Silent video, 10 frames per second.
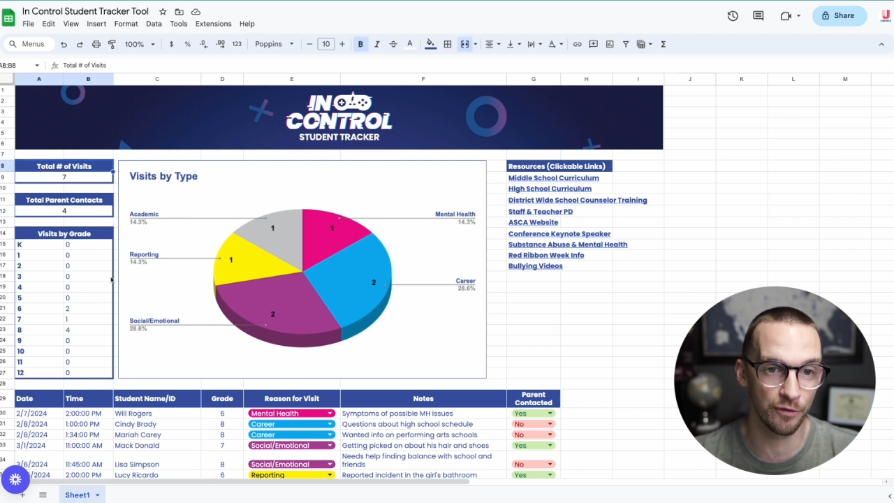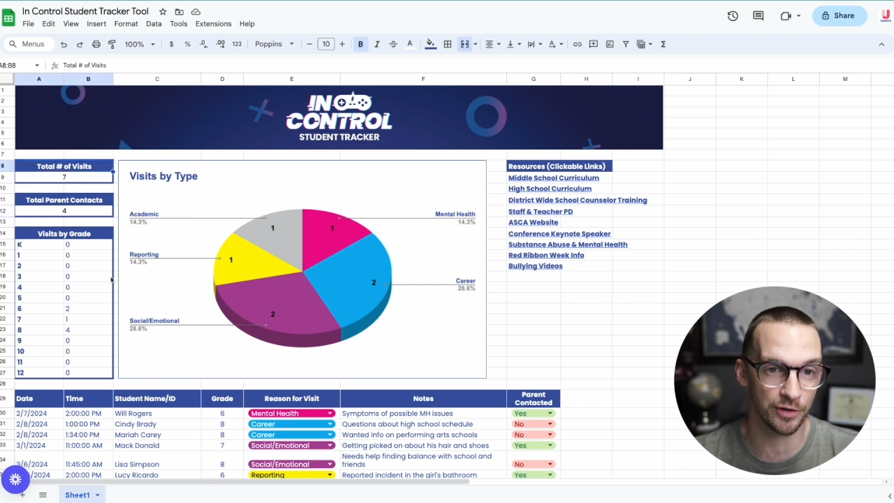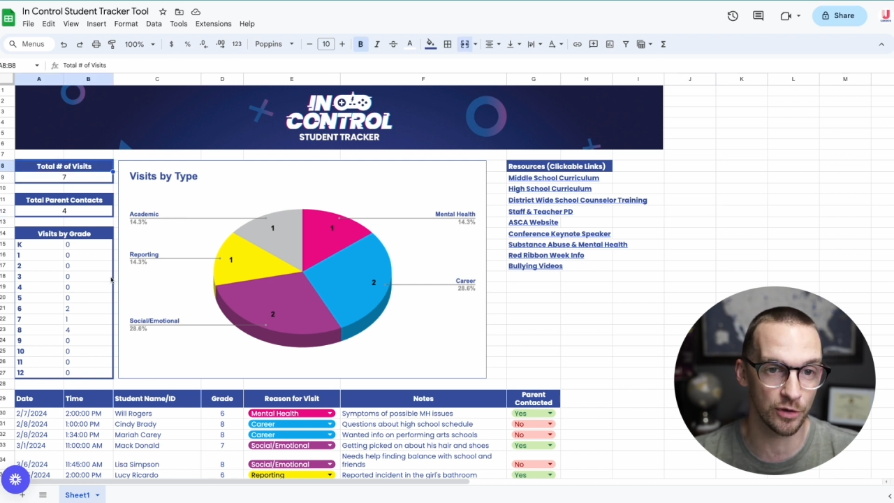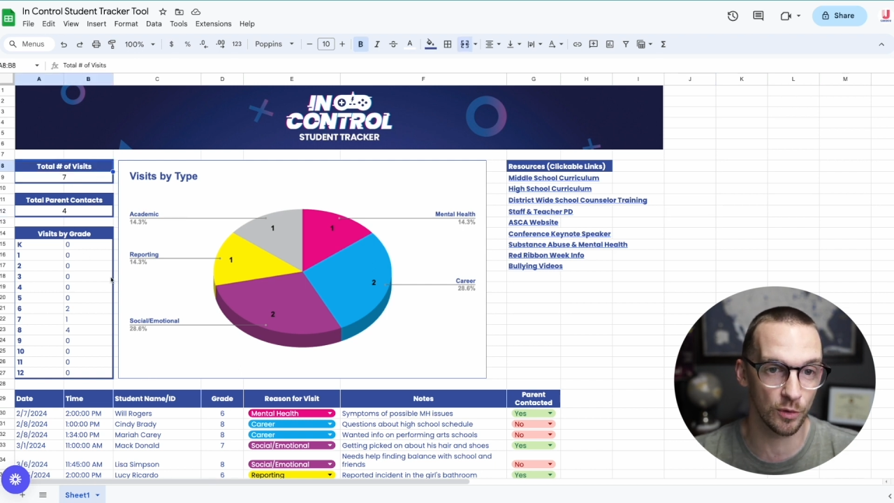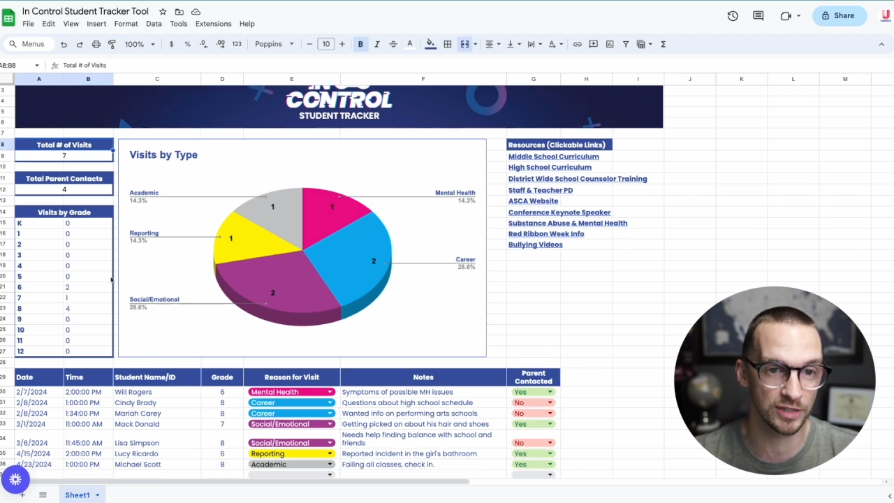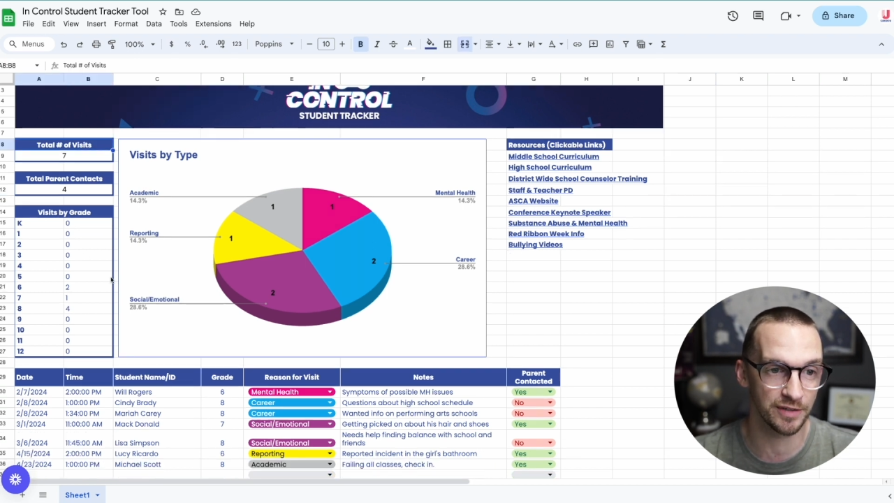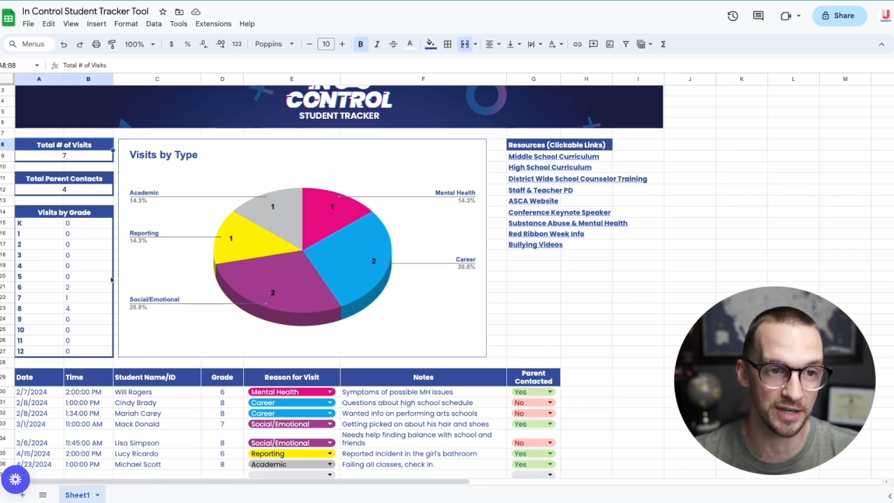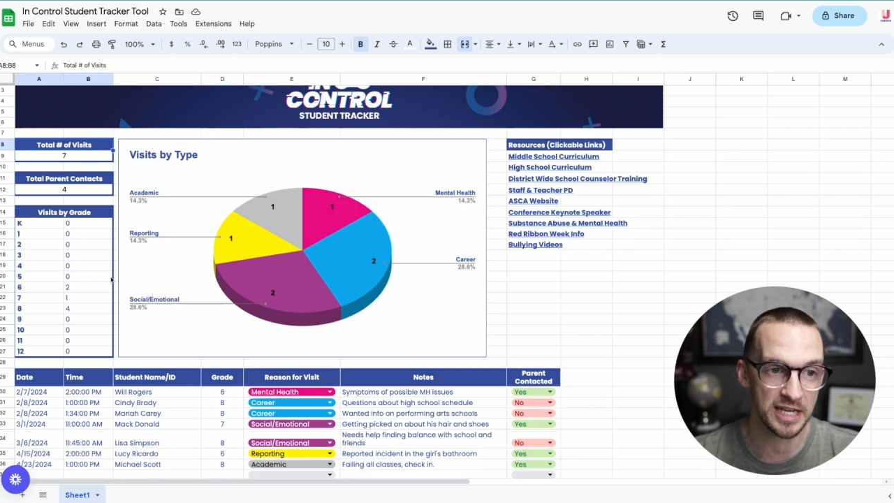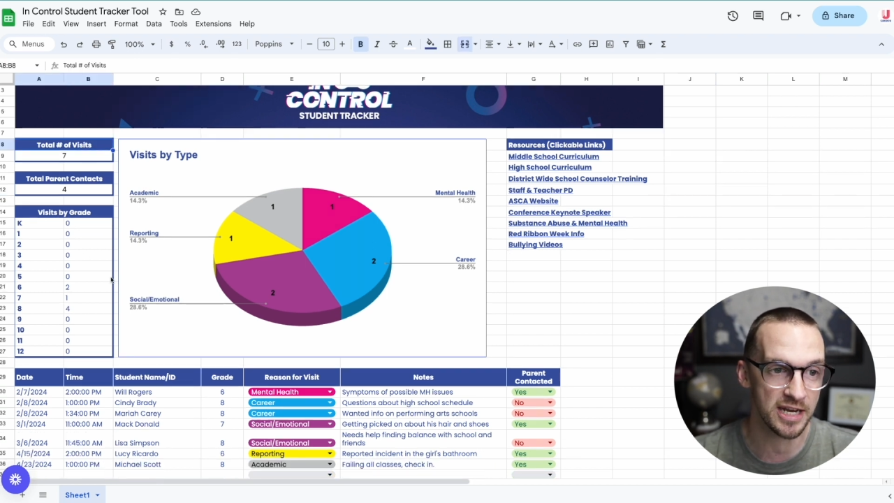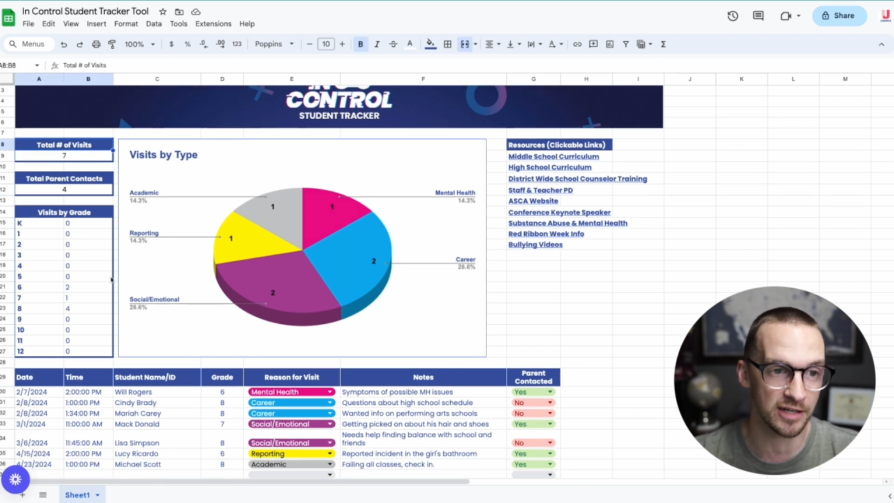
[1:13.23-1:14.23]
over the course of
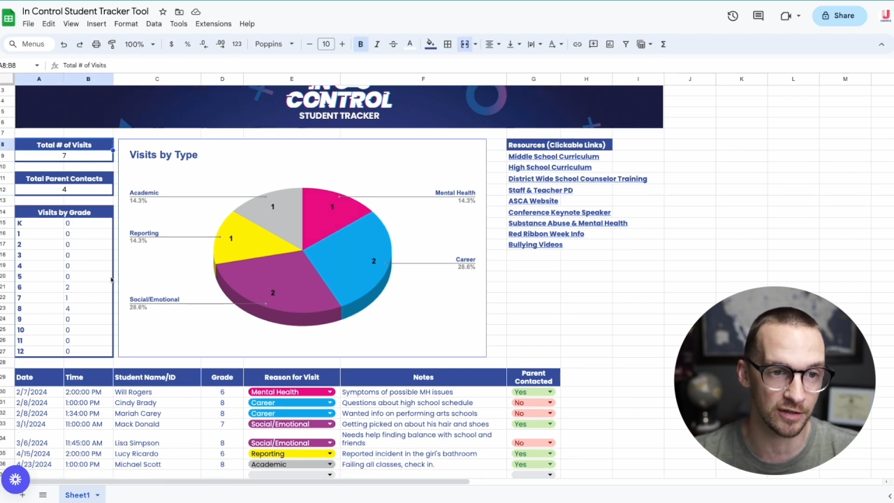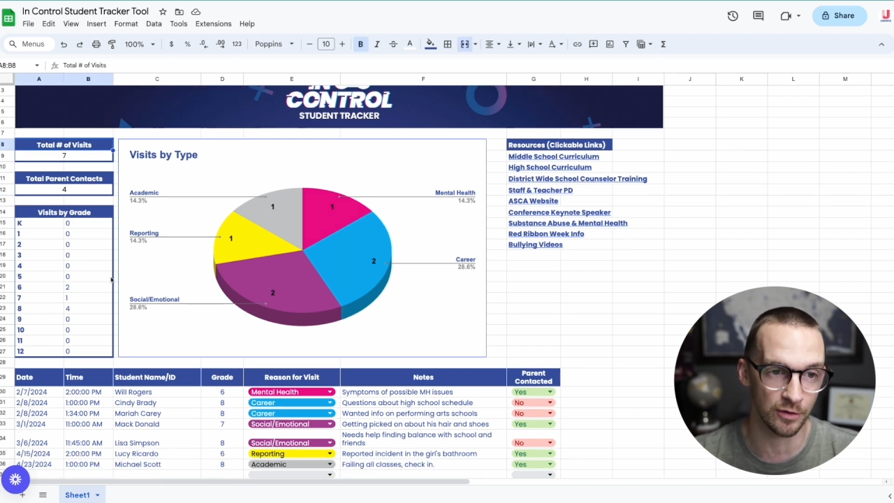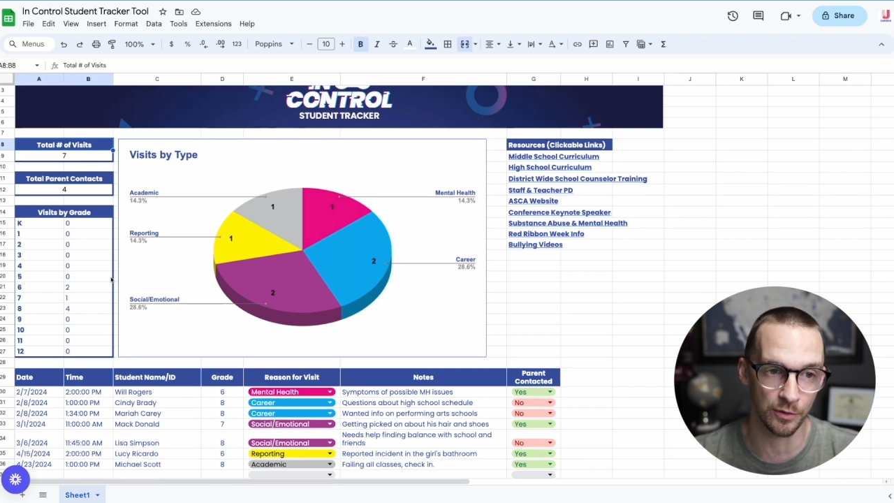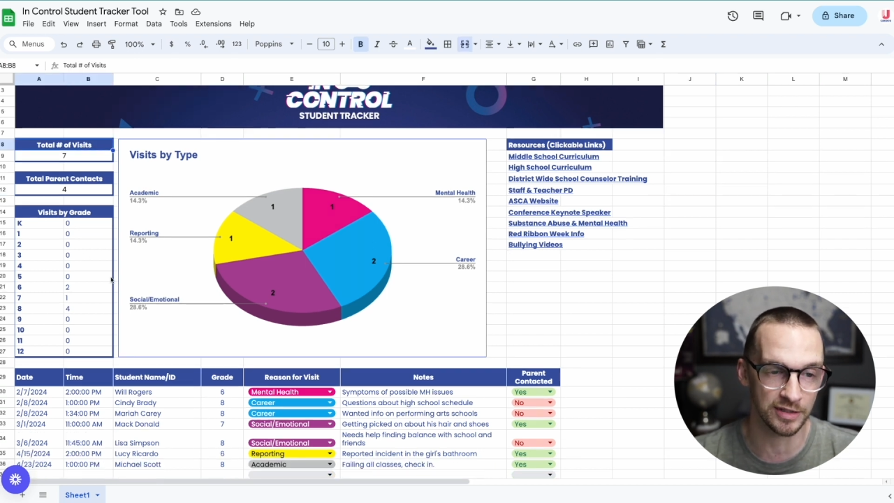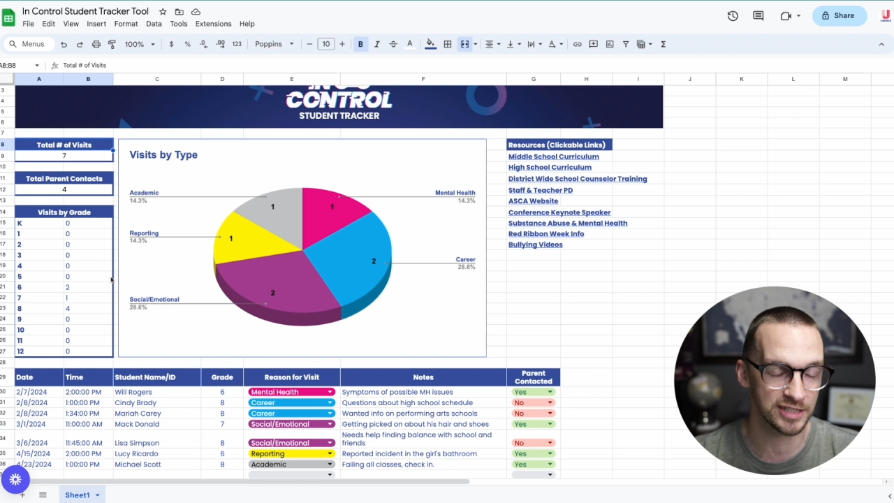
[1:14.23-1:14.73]
a year or